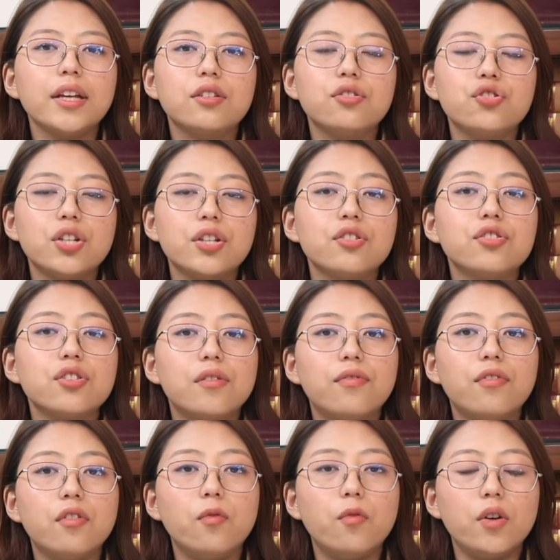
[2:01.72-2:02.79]
exchange shall
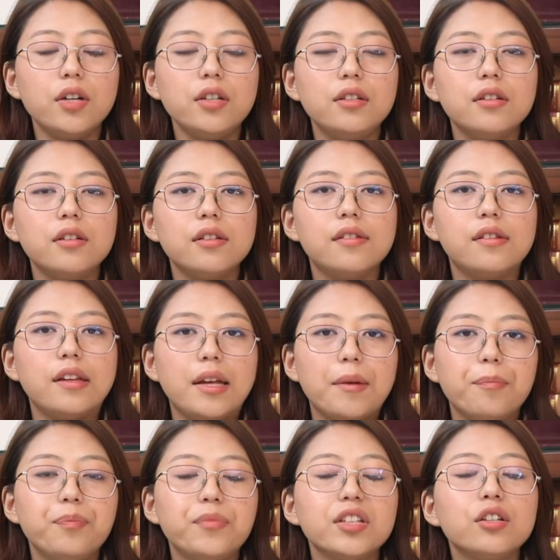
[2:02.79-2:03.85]
forward the
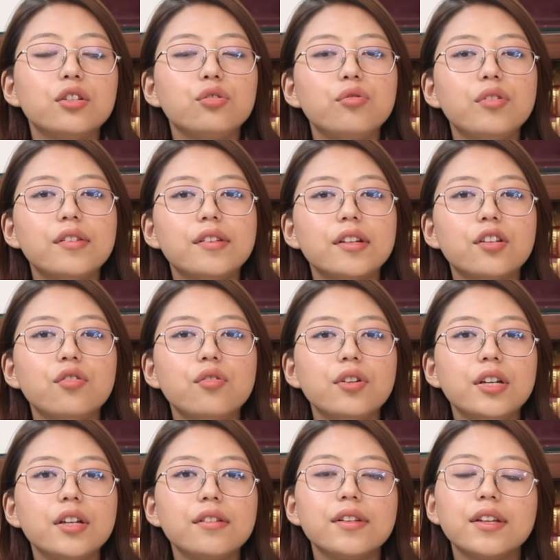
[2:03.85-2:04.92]
same to the
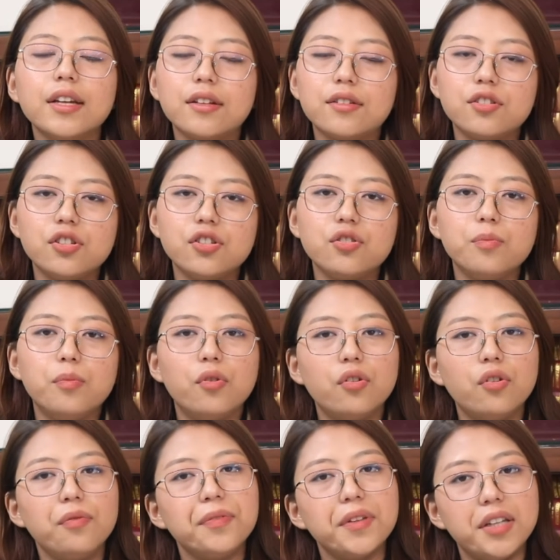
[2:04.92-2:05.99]
Securities and Exchange
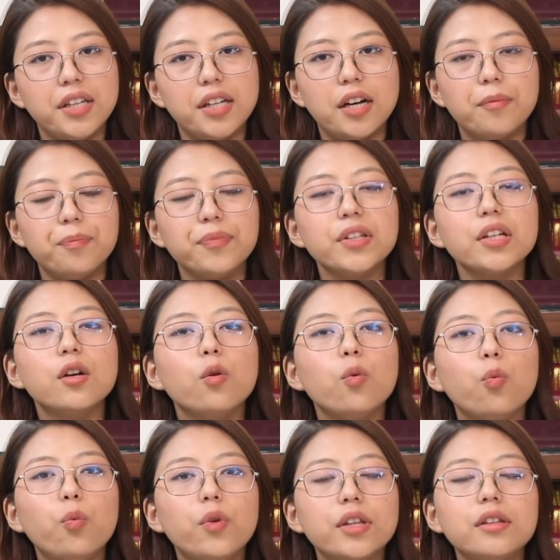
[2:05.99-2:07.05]
Board of India
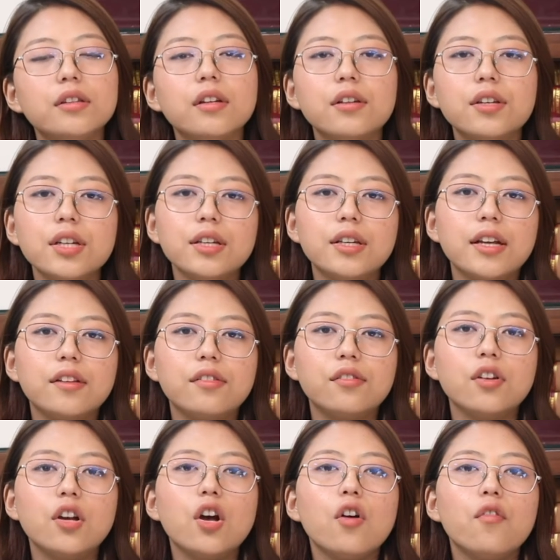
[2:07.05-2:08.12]
with 30 days
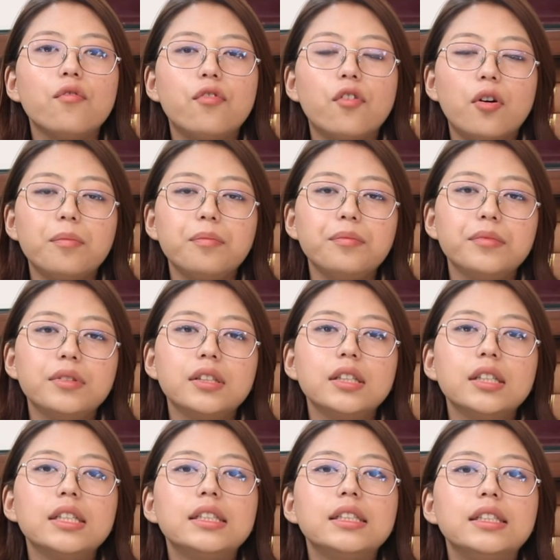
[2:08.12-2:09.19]
from
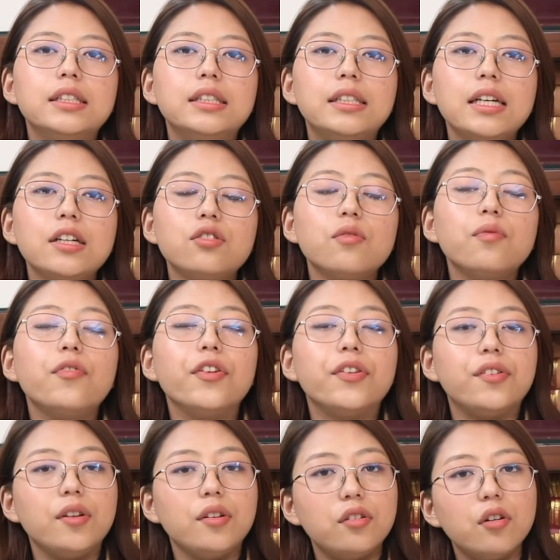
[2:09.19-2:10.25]
the date of
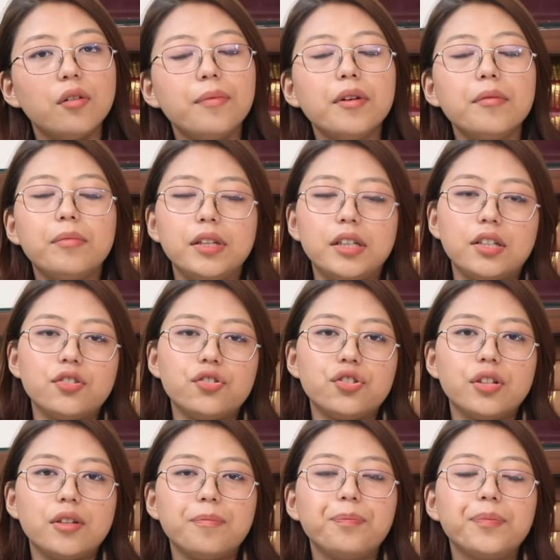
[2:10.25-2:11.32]
receipt of application.
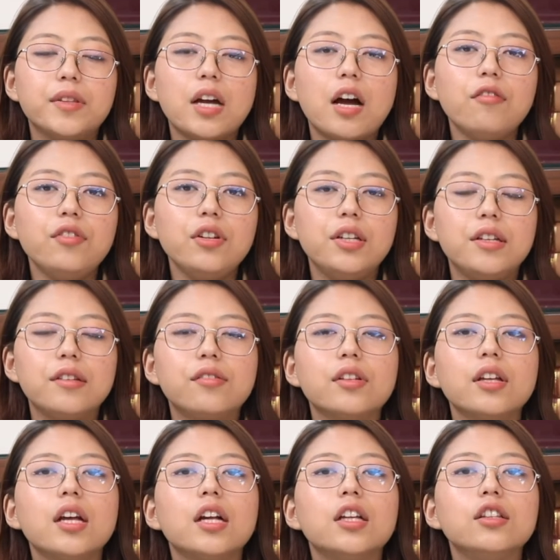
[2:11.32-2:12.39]
After this,
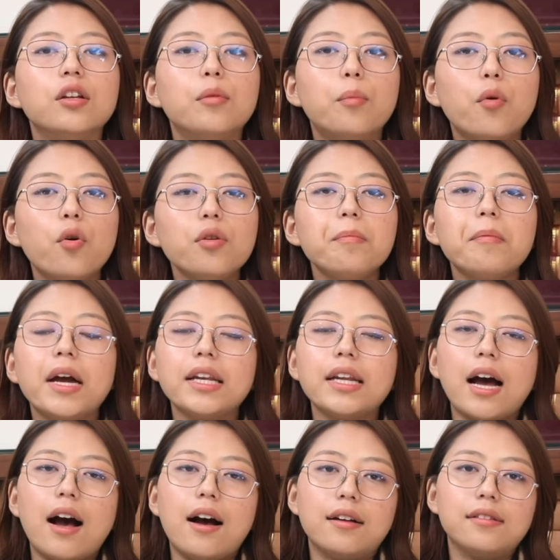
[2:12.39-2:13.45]
the board might
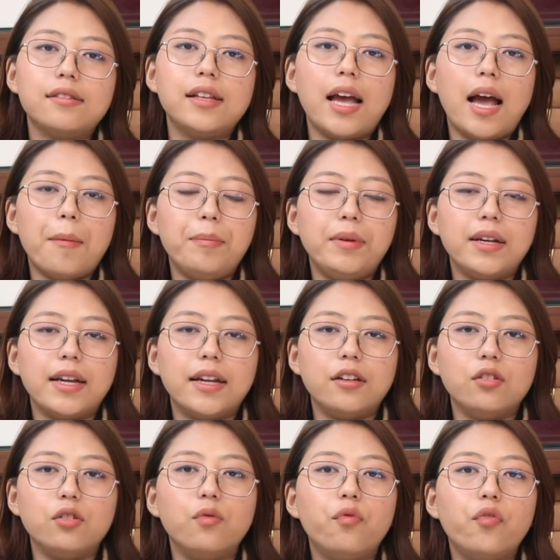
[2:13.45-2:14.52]
ask the
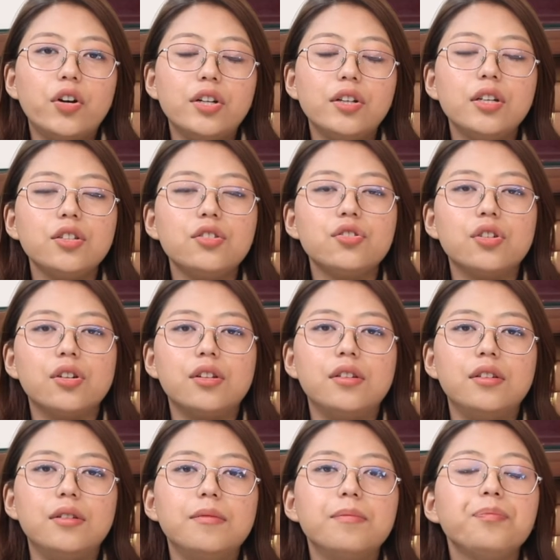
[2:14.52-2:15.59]
applicant to furnish
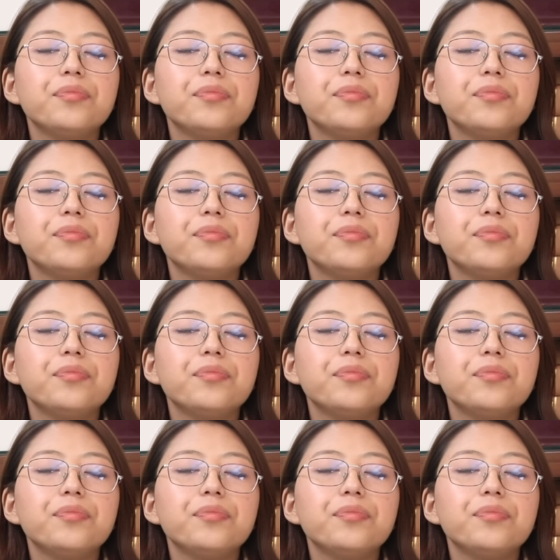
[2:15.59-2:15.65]
certain